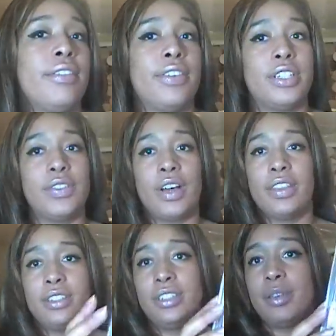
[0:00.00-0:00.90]
First of all,
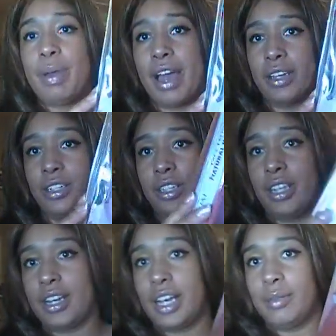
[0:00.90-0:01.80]
this is the packaging that
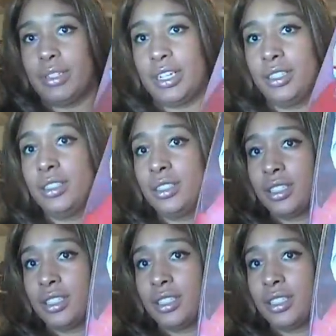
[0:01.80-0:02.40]
it comes in.